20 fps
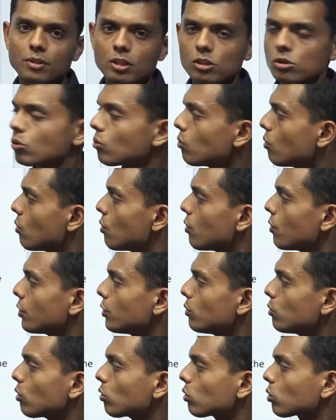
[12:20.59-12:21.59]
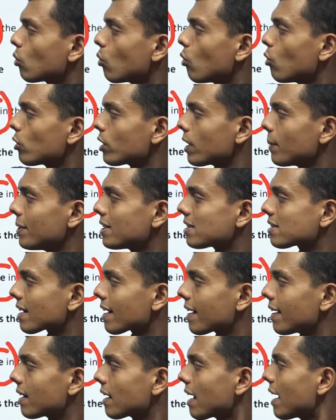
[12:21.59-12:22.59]
So, you know, thorium is
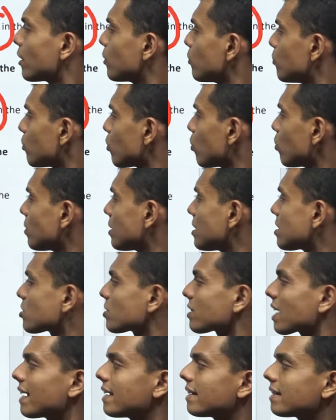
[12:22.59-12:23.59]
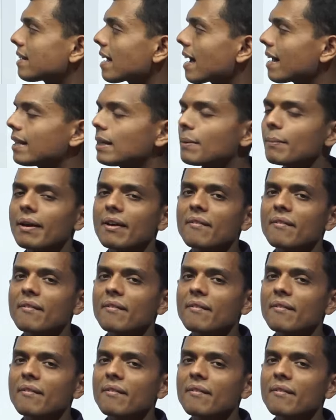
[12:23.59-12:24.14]
rare, and you know this titanium,